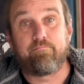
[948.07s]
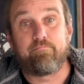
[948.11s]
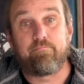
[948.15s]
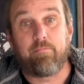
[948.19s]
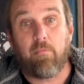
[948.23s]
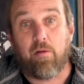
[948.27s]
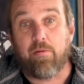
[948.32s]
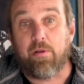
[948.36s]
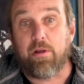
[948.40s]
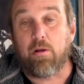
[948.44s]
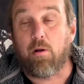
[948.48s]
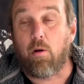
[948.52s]

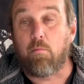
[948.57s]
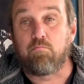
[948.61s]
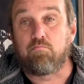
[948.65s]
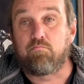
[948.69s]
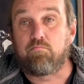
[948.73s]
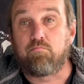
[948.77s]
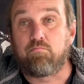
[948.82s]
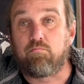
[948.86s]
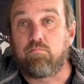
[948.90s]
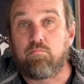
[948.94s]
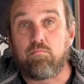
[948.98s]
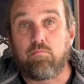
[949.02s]
I think I'm,
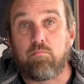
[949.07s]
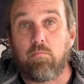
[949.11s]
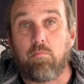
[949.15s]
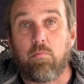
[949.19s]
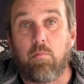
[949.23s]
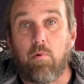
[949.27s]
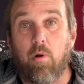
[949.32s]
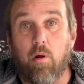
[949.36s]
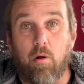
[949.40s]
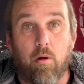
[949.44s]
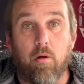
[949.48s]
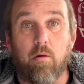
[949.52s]

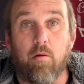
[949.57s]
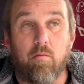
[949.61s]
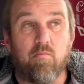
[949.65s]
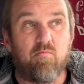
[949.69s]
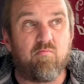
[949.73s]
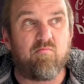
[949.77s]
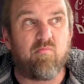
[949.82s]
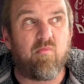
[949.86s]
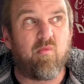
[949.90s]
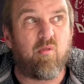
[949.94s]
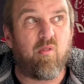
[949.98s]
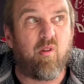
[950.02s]
I
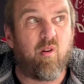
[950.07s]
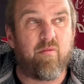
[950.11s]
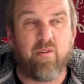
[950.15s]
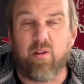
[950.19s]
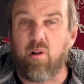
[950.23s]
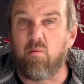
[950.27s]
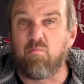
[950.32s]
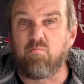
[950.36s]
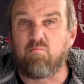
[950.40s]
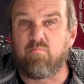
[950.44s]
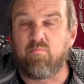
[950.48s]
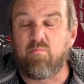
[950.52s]
think
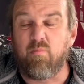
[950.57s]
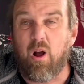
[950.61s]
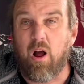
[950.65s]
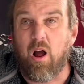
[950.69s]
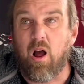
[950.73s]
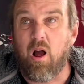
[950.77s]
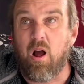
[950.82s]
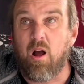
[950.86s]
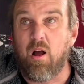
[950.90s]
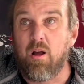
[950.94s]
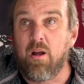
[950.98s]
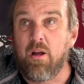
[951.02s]
I'm
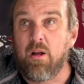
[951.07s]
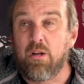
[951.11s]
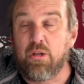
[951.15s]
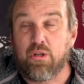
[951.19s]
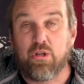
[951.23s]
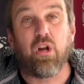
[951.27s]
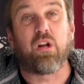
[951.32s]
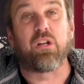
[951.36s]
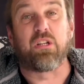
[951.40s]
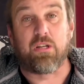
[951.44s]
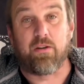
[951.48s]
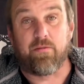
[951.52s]
uh,
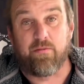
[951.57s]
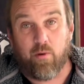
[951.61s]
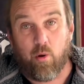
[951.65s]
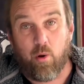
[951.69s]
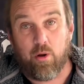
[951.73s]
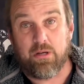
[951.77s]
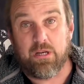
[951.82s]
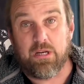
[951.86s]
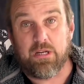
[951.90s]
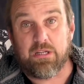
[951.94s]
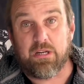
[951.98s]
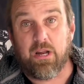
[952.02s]

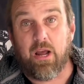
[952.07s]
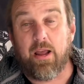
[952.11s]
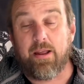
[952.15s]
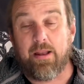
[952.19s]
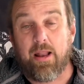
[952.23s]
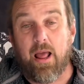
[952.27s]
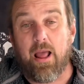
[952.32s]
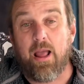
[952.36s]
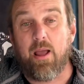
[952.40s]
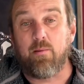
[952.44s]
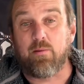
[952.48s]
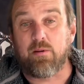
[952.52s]
justified in saying
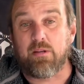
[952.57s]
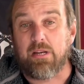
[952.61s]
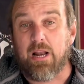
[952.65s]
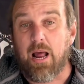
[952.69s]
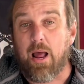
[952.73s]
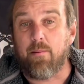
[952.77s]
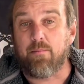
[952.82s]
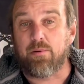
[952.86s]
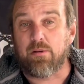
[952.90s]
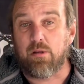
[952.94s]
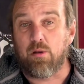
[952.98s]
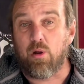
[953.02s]
that. It was an
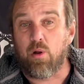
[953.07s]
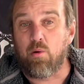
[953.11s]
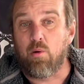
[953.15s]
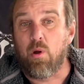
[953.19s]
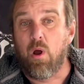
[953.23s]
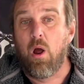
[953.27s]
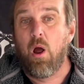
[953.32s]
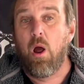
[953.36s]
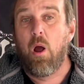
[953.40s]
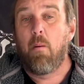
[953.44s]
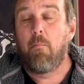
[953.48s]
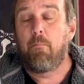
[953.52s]
absolute
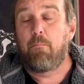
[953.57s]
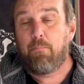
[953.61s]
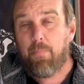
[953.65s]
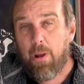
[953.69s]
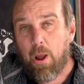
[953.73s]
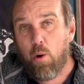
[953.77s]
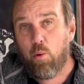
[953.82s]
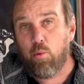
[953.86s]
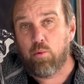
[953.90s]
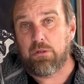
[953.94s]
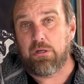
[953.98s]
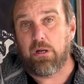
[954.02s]

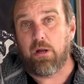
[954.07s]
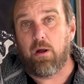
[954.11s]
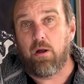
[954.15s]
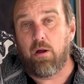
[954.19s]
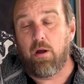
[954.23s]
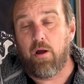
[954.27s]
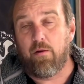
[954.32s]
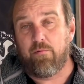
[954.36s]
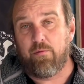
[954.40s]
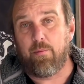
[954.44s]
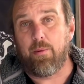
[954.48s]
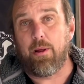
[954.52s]

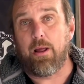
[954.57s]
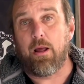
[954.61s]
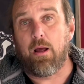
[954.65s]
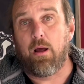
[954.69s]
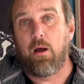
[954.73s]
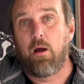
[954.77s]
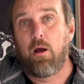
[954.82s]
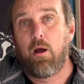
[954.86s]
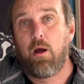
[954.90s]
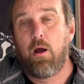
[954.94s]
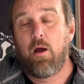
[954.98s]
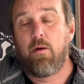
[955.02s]
belter of a
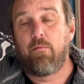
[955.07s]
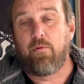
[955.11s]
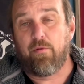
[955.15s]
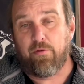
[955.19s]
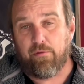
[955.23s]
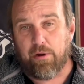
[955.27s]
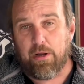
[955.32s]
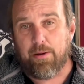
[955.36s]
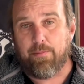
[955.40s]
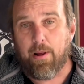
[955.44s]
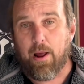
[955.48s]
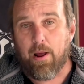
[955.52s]
beer for
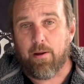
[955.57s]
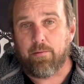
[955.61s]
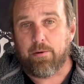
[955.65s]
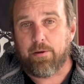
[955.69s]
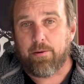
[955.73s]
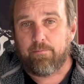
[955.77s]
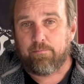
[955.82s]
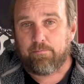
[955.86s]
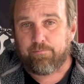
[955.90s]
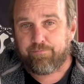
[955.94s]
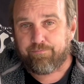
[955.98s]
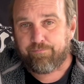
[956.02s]
three pound.
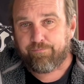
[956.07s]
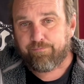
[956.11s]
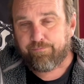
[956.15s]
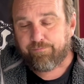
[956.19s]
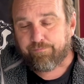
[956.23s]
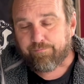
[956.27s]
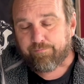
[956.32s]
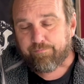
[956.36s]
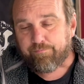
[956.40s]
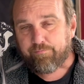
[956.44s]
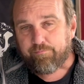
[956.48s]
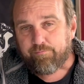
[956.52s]

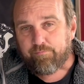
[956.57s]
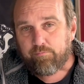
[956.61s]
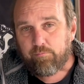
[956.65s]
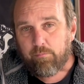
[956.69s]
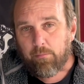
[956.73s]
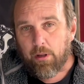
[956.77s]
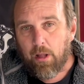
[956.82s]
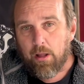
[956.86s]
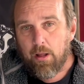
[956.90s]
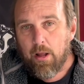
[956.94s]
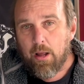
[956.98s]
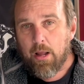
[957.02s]

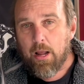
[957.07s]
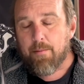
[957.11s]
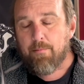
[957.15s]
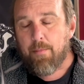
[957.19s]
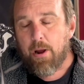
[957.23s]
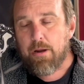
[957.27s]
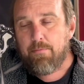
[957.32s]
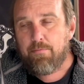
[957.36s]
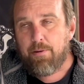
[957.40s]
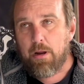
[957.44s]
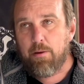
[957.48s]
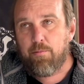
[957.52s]
It
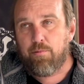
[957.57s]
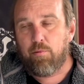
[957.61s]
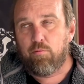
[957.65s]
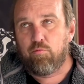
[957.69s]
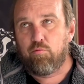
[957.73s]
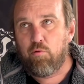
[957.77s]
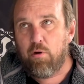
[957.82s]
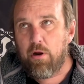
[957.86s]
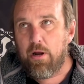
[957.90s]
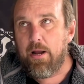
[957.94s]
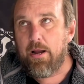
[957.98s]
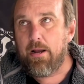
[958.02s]
made people
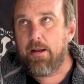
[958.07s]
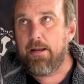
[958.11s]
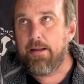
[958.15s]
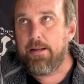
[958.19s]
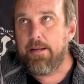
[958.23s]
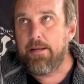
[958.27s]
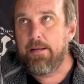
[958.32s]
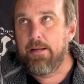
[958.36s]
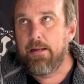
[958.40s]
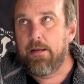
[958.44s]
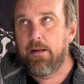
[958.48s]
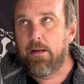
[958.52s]

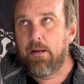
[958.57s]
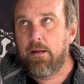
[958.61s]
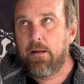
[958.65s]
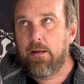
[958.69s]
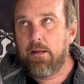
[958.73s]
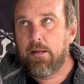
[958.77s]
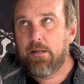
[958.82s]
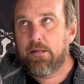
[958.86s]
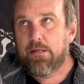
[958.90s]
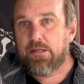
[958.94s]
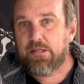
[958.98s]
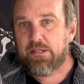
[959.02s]
really
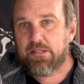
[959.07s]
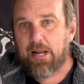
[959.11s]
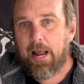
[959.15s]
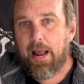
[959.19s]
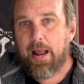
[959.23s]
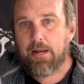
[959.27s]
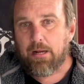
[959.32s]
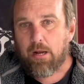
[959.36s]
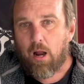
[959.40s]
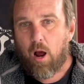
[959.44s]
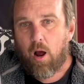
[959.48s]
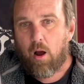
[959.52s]

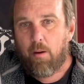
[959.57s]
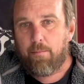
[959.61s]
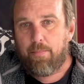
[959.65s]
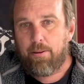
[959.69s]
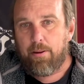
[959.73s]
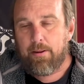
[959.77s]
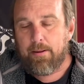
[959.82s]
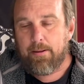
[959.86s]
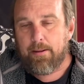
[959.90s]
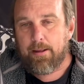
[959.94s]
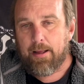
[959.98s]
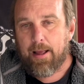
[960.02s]
stand
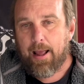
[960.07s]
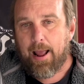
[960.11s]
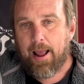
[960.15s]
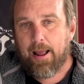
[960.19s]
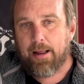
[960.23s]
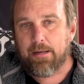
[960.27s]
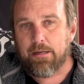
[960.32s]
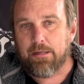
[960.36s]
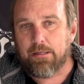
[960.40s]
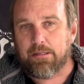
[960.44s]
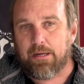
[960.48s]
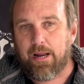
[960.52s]
up
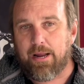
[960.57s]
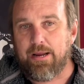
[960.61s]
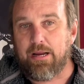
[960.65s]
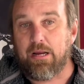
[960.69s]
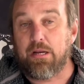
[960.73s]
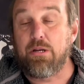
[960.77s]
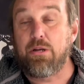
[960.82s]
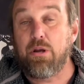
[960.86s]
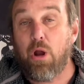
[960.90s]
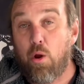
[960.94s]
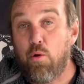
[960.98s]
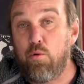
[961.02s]
and take
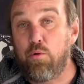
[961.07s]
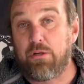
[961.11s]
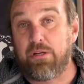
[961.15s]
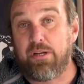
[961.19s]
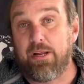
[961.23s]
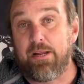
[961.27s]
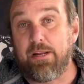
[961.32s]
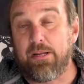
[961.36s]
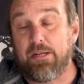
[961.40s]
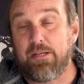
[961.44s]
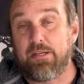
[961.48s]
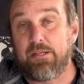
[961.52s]

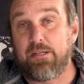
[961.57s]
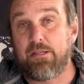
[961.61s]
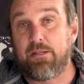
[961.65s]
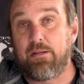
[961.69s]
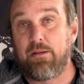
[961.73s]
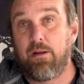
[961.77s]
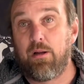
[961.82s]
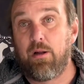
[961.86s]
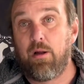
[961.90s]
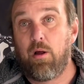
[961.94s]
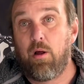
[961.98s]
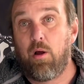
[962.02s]
notice
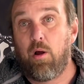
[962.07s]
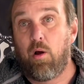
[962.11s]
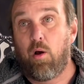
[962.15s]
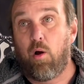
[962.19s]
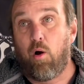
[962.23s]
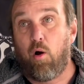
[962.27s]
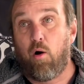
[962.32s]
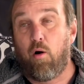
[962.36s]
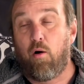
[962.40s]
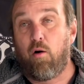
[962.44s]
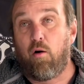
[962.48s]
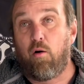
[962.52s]

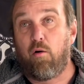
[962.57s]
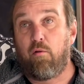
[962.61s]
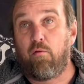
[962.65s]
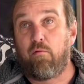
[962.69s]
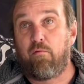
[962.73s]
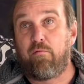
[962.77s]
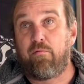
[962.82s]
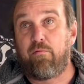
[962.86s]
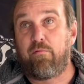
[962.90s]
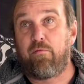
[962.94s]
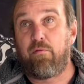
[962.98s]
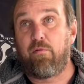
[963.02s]

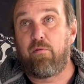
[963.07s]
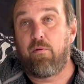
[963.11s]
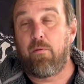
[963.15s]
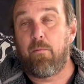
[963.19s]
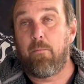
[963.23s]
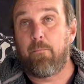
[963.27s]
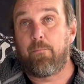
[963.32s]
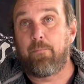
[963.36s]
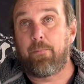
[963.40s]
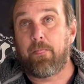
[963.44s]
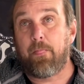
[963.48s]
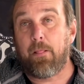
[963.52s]
of
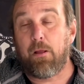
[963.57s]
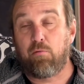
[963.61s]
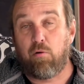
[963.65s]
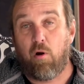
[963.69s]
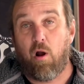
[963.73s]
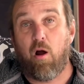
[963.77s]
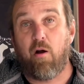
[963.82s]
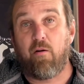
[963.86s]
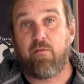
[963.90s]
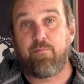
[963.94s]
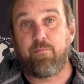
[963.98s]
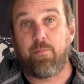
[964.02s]

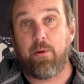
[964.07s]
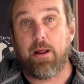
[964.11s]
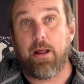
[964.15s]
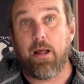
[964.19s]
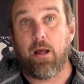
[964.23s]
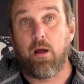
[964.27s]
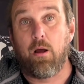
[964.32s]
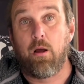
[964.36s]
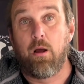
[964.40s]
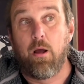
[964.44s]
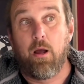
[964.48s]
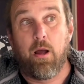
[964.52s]
craft
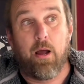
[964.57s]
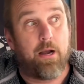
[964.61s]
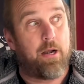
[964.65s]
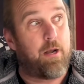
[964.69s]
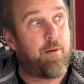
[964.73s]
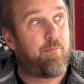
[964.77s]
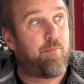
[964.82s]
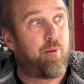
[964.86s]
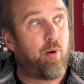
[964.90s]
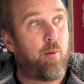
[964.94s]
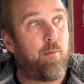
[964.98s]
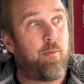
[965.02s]
beer, and
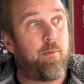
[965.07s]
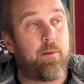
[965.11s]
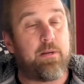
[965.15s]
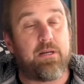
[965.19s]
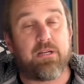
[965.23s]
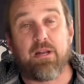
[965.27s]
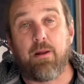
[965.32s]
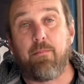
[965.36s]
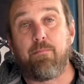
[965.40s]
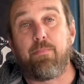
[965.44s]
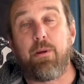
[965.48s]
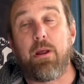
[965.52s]
it probably
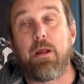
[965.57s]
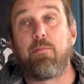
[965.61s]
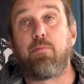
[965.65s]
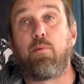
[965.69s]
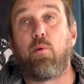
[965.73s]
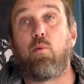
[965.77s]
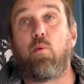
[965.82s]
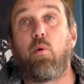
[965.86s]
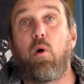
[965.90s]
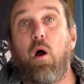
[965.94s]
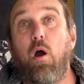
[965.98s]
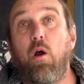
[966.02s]
sent
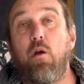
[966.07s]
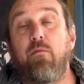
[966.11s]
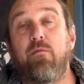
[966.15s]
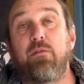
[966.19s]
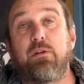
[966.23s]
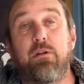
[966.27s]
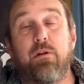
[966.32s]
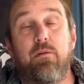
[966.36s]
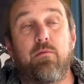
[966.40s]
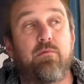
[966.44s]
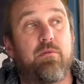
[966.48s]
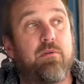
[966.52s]
people over
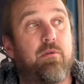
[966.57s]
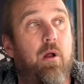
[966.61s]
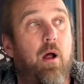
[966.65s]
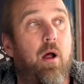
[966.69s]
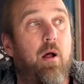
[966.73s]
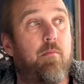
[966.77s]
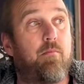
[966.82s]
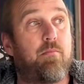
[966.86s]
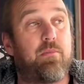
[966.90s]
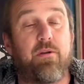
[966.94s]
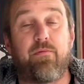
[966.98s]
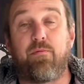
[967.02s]
to
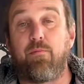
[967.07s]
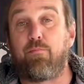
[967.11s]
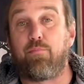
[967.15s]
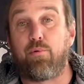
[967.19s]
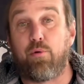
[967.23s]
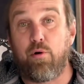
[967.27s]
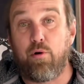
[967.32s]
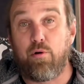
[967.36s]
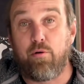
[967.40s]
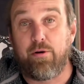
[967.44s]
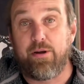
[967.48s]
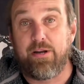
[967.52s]
um, different
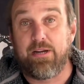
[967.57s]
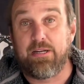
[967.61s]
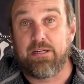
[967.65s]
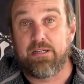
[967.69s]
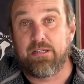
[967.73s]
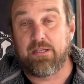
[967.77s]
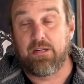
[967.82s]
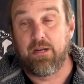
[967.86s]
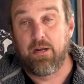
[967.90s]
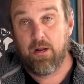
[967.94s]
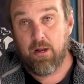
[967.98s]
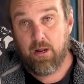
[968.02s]

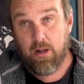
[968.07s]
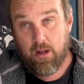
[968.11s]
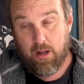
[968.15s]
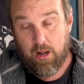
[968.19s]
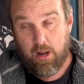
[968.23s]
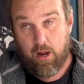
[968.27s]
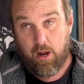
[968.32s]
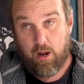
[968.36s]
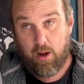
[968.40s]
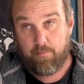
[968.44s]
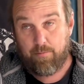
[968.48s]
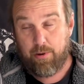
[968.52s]
breweries.
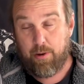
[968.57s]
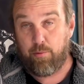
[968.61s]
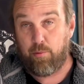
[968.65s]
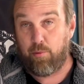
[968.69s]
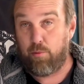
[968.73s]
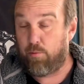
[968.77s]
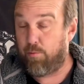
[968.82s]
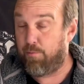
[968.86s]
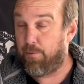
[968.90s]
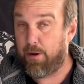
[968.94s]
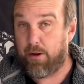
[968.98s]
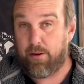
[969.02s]
Uh,
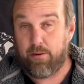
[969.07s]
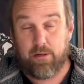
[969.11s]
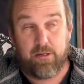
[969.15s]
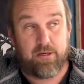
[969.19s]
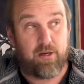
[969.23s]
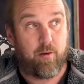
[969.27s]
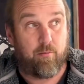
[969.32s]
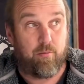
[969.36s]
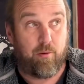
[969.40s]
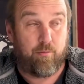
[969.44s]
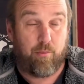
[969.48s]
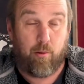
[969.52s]
people picking this
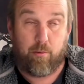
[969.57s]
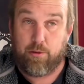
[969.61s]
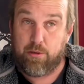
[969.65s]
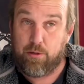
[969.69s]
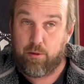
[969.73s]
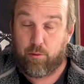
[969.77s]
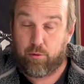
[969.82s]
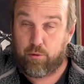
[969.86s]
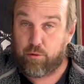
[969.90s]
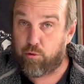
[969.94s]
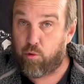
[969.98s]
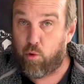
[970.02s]
up had probably
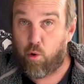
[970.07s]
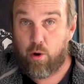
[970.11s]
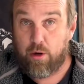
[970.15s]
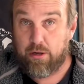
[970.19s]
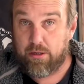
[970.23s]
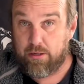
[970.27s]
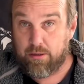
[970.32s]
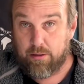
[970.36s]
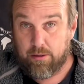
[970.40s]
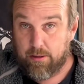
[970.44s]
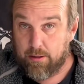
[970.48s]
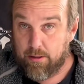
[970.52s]
not tried